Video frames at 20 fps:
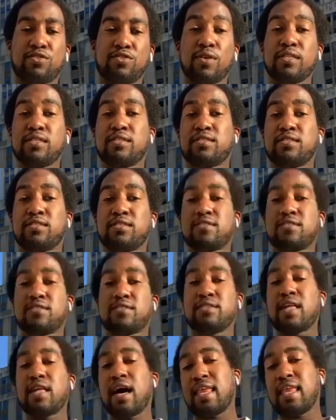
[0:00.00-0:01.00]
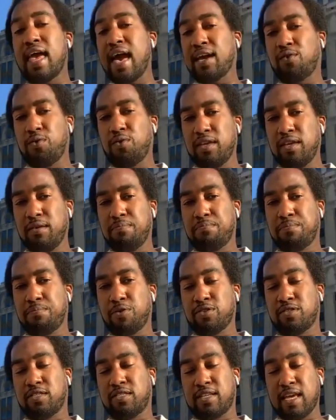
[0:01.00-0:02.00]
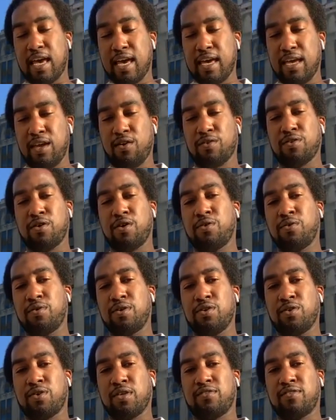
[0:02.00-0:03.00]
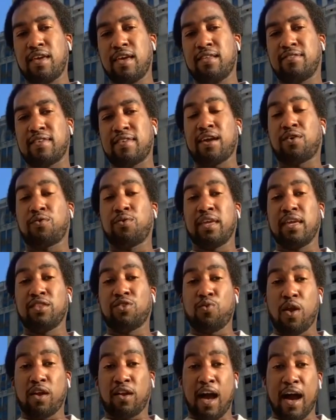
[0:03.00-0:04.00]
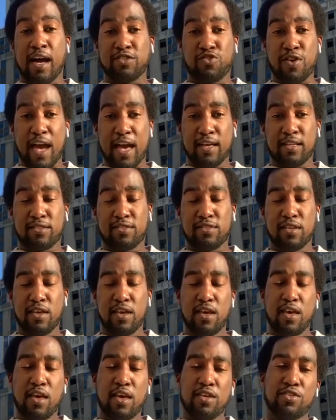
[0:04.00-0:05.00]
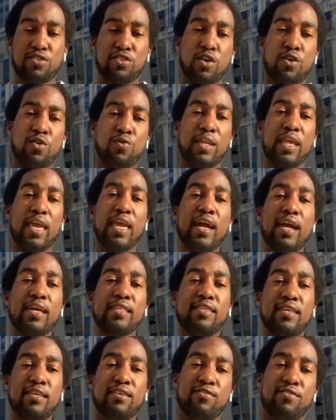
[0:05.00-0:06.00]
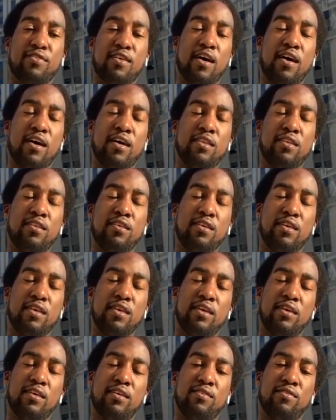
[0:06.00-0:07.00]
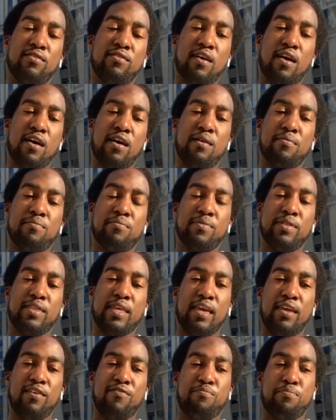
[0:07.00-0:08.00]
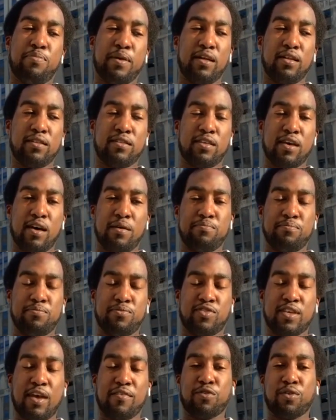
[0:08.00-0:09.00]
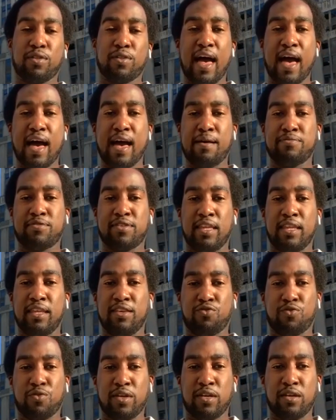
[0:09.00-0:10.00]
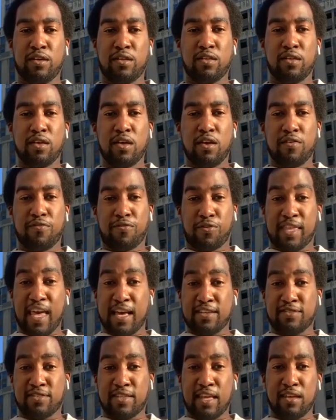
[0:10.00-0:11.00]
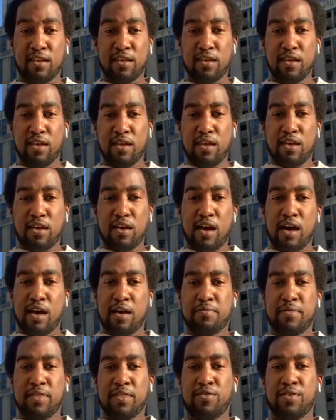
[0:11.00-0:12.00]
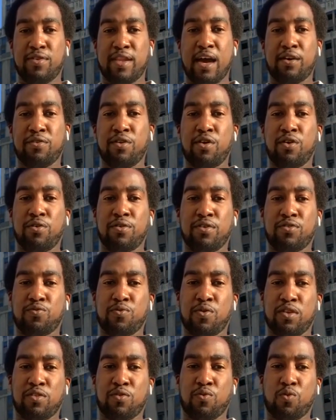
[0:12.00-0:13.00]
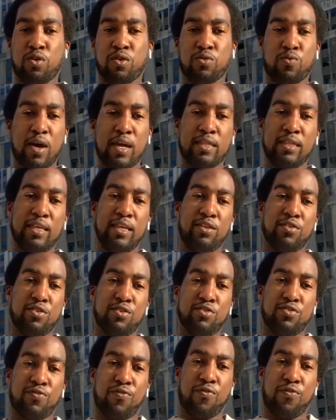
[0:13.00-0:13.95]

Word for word: so it's not equity per se, although you could say it's equity into our contract. So what AID has done is um, they've built up several labs in Israel for testing. Um, they're now known as one of the worldwide leaders